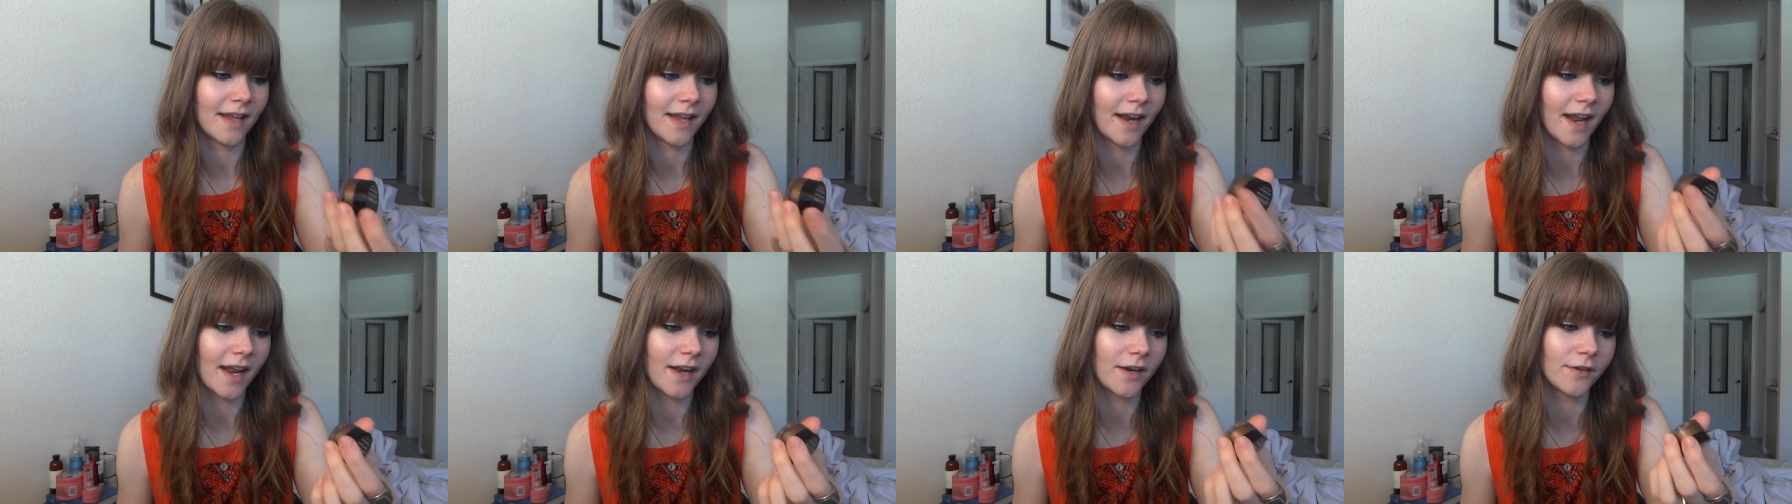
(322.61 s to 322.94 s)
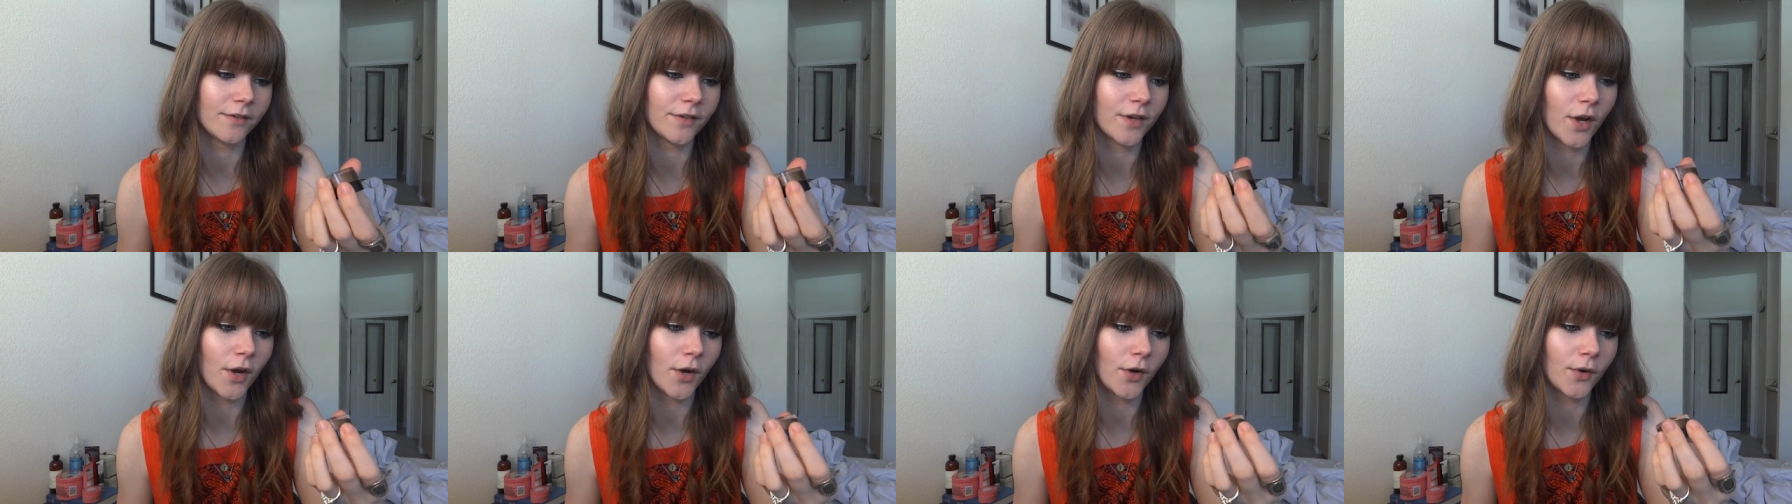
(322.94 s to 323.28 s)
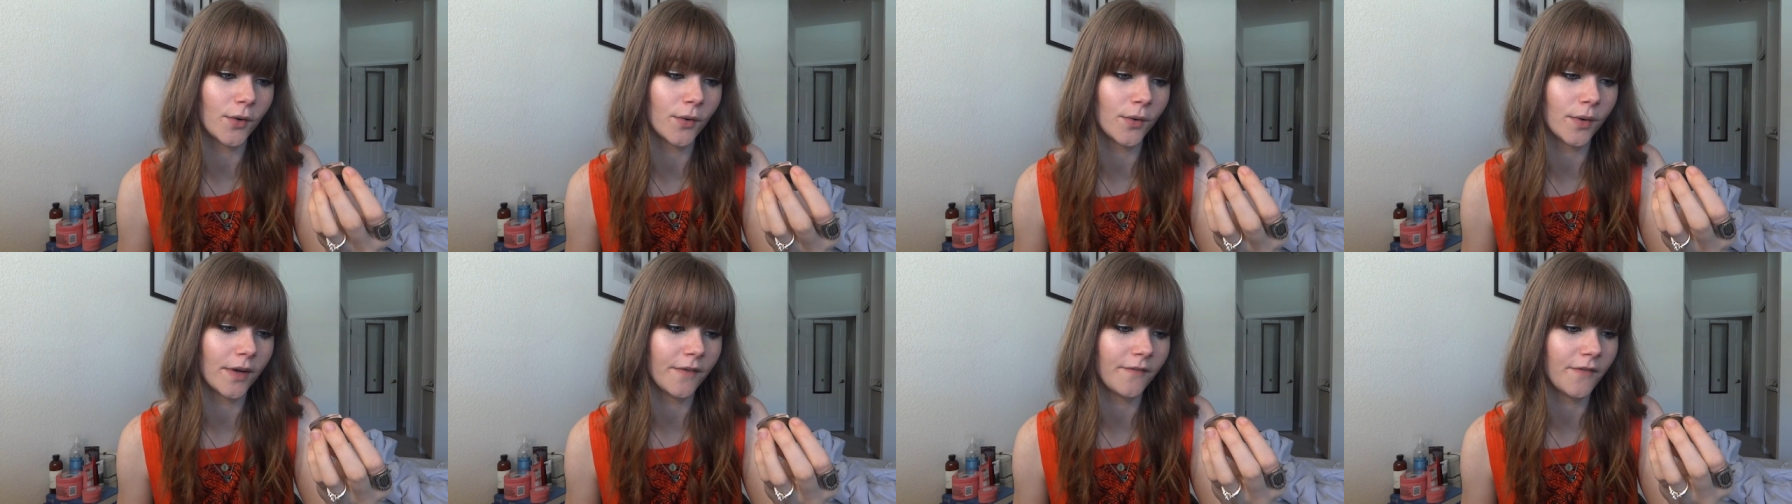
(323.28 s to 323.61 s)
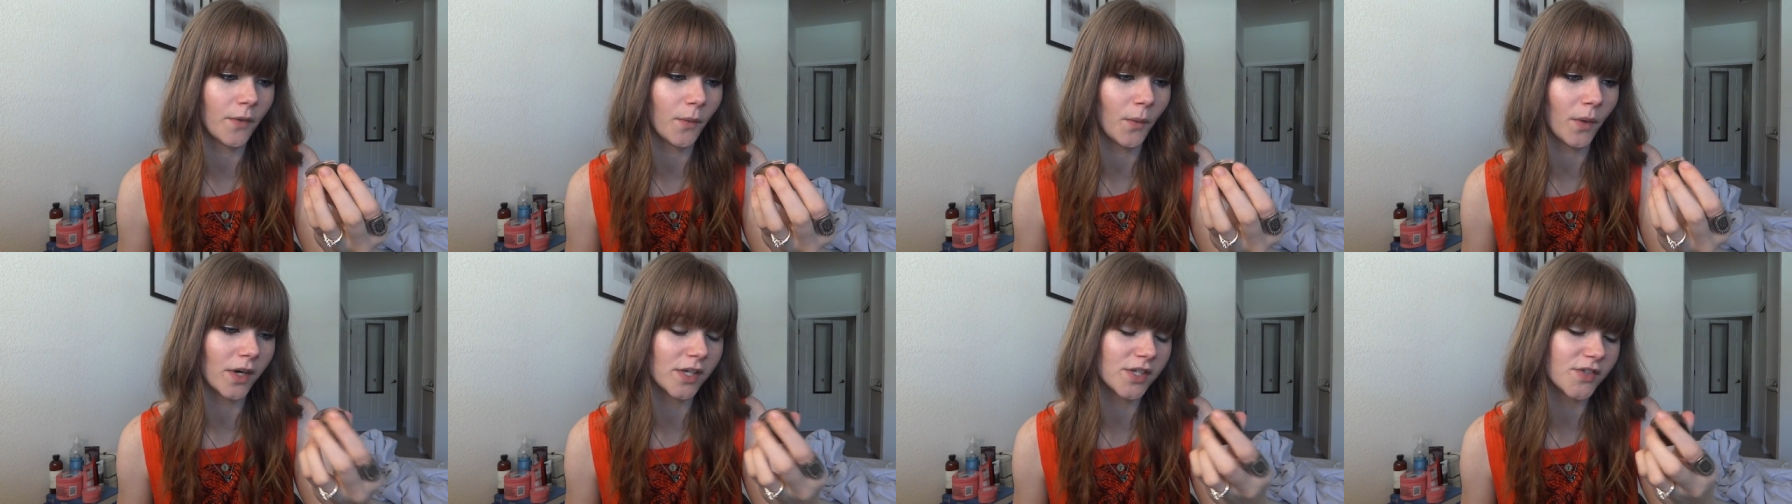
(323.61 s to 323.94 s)
and I don't know if
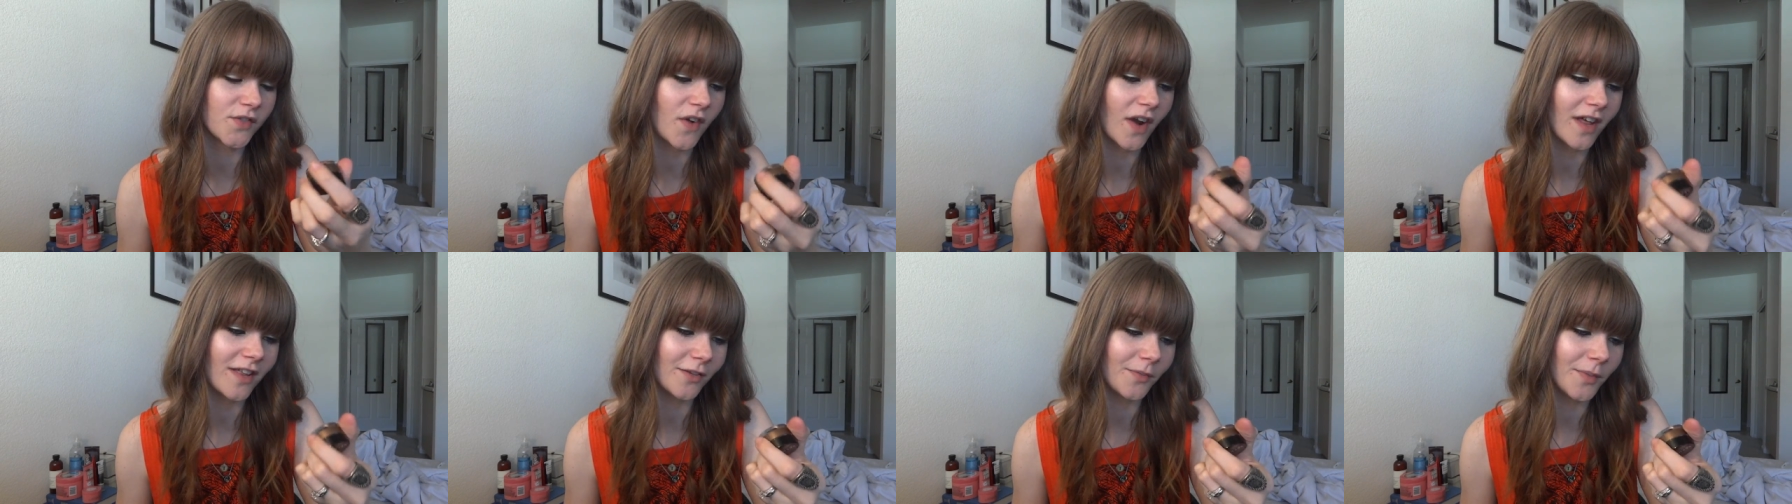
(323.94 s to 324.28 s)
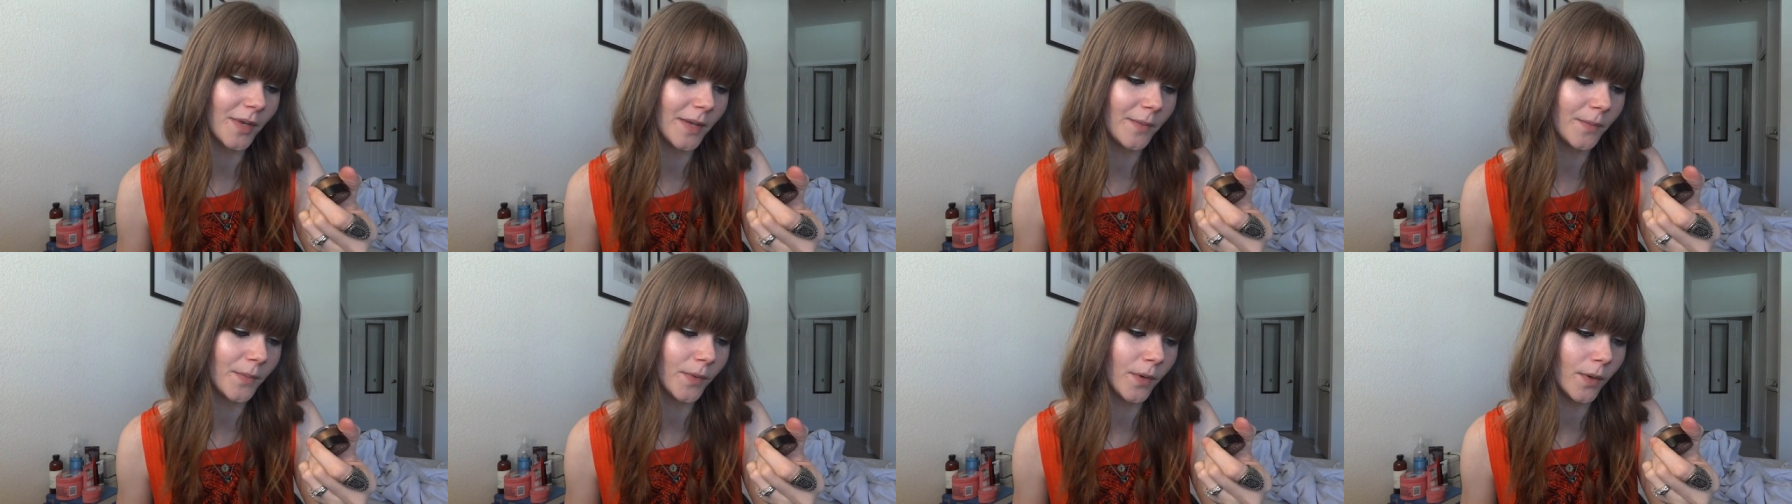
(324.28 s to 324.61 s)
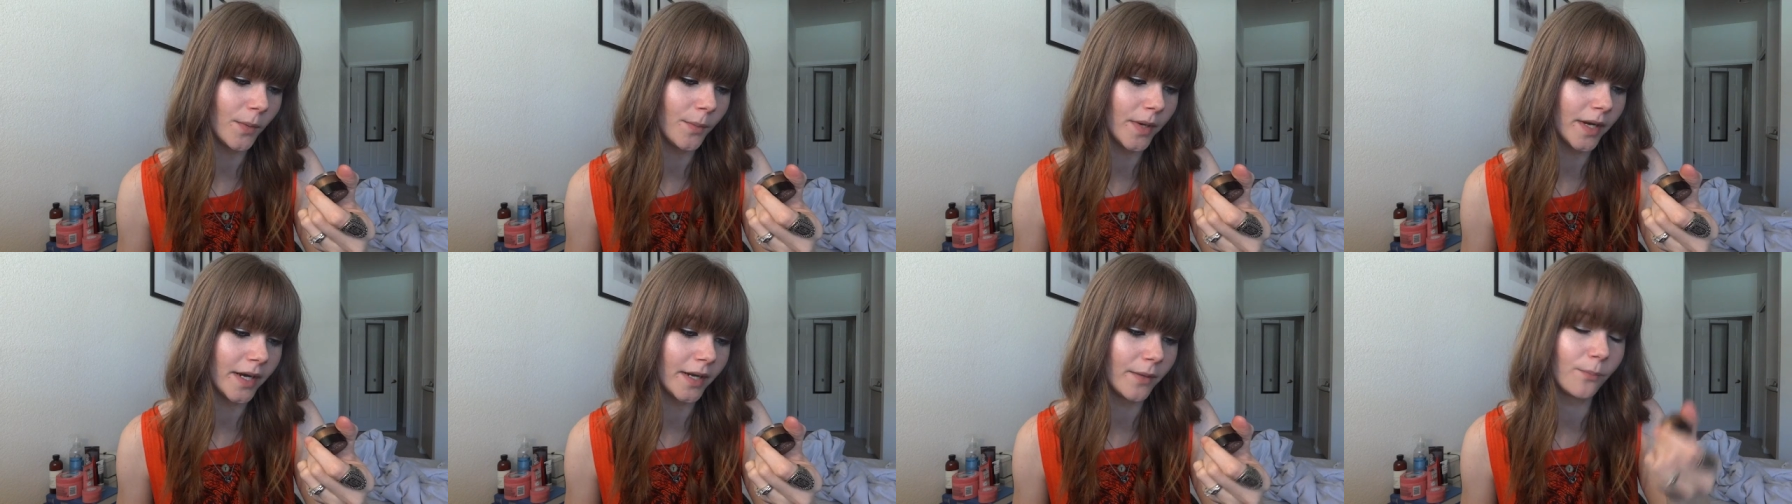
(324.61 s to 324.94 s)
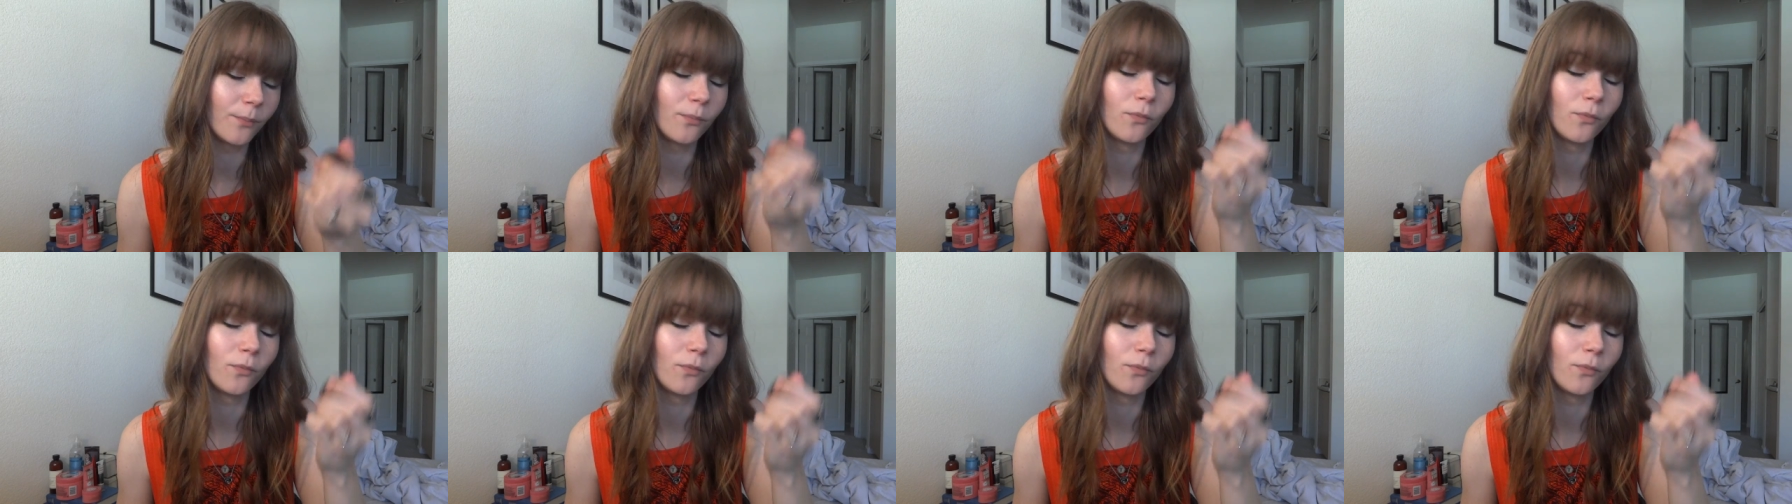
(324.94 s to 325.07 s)
it works for other people but it